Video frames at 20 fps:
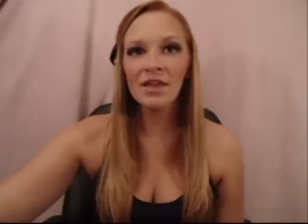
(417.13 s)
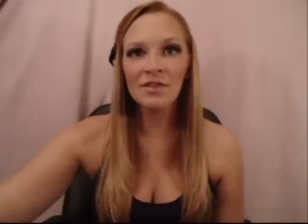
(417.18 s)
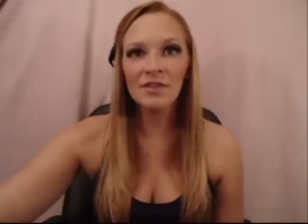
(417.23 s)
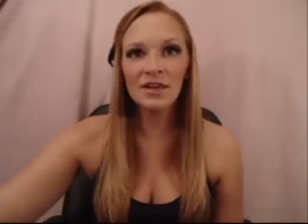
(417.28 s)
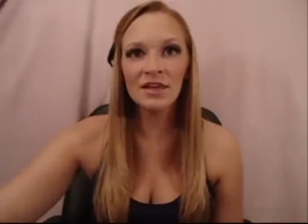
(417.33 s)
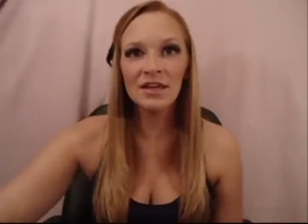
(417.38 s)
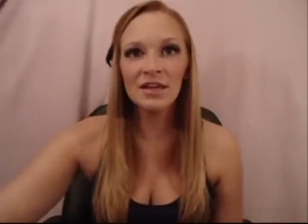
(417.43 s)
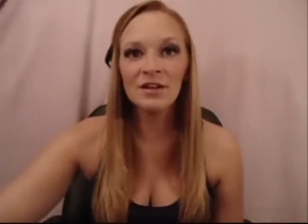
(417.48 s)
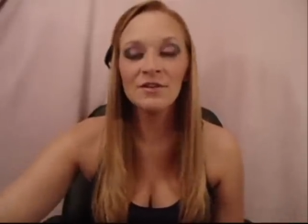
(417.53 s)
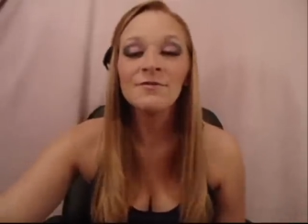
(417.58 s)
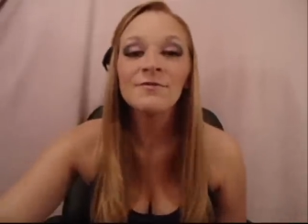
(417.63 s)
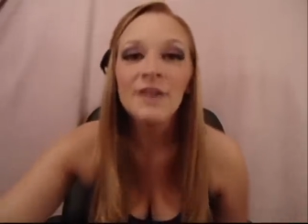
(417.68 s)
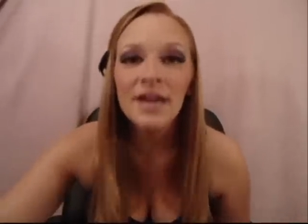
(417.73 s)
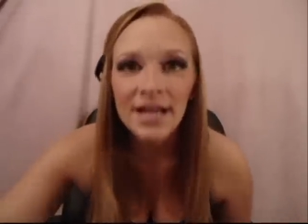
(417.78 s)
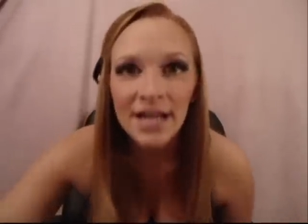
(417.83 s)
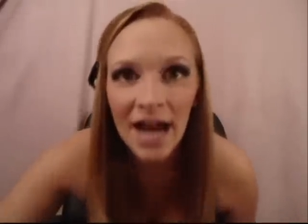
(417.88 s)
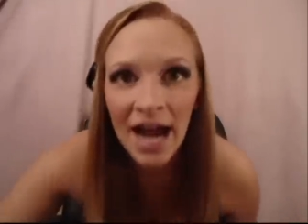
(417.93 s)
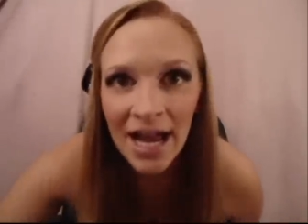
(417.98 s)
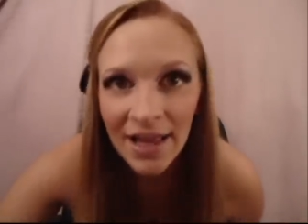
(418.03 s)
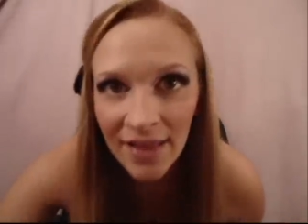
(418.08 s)
The
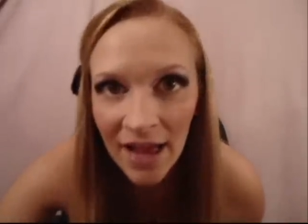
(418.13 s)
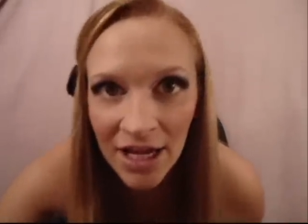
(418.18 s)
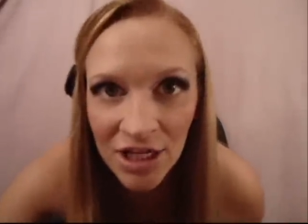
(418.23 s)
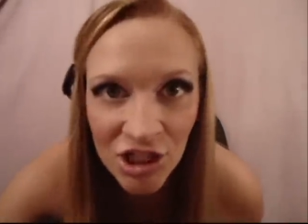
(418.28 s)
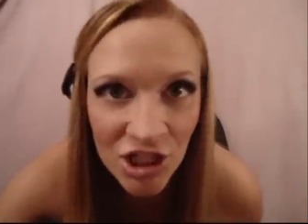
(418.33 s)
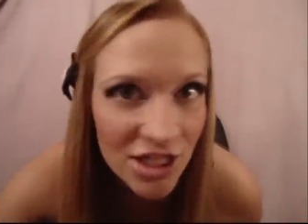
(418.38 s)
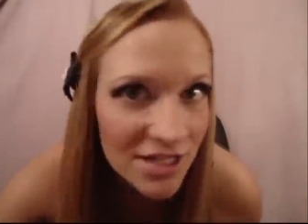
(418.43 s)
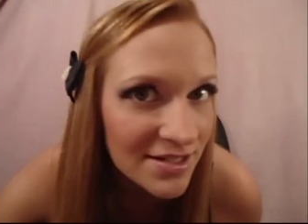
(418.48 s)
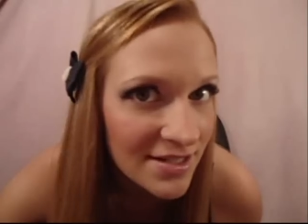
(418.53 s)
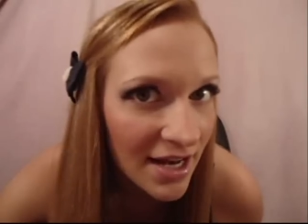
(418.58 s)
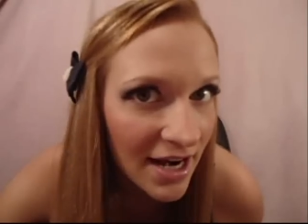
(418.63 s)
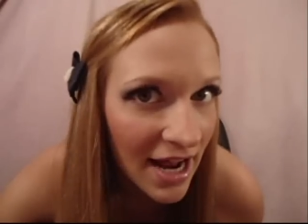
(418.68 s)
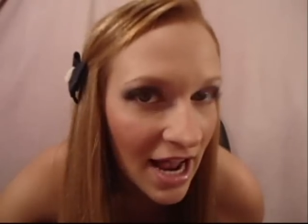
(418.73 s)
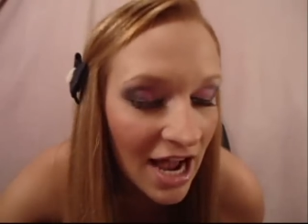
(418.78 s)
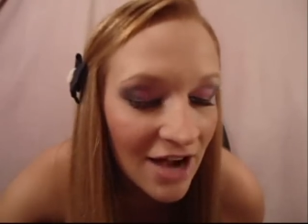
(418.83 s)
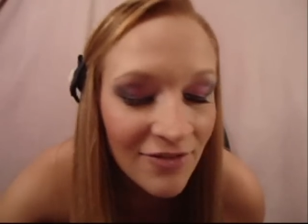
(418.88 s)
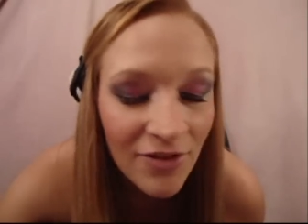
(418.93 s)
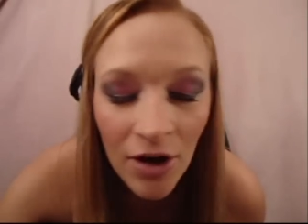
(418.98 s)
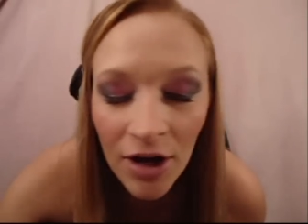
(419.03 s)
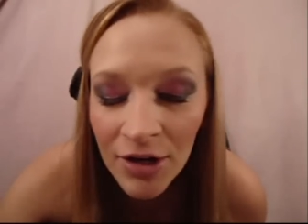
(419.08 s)
fake eyelashes that I
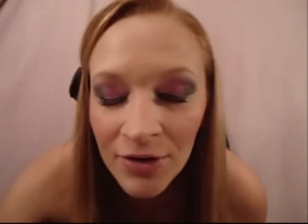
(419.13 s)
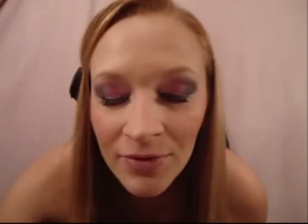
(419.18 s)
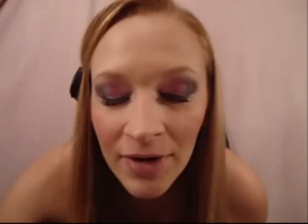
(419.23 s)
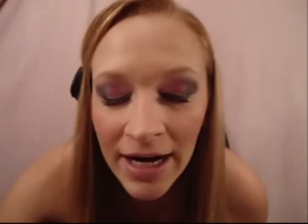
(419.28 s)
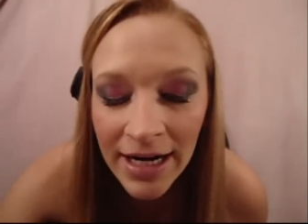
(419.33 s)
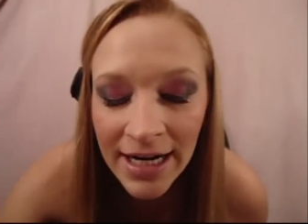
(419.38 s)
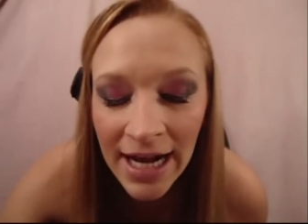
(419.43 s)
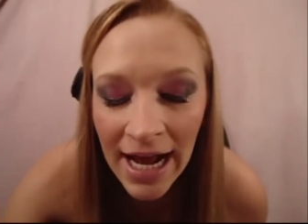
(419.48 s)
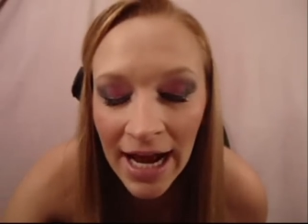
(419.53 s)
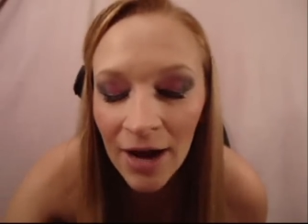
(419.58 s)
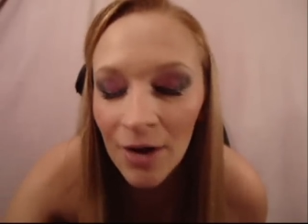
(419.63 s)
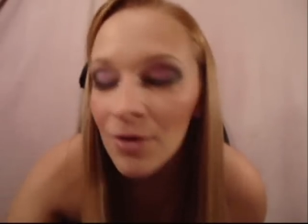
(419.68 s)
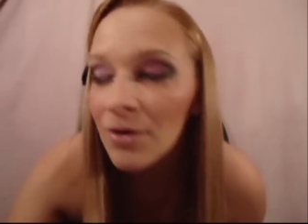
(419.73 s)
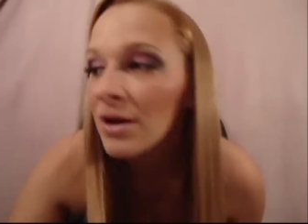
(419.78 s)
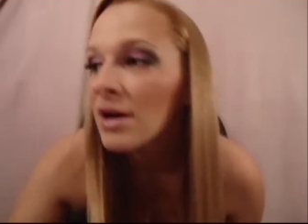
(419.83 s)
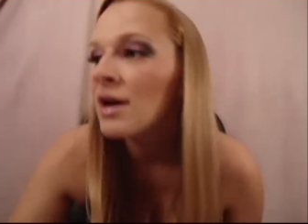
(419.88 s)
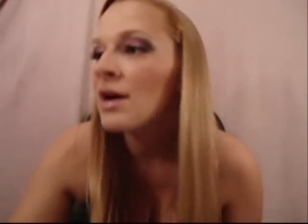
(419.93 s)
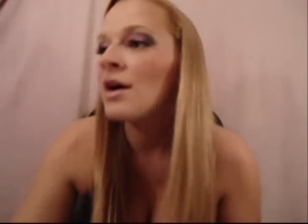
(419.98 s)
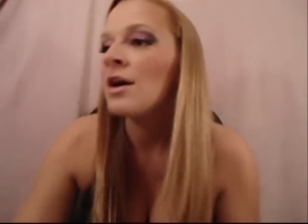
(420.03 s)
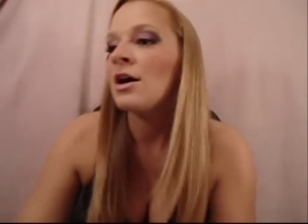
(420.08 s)
have on right now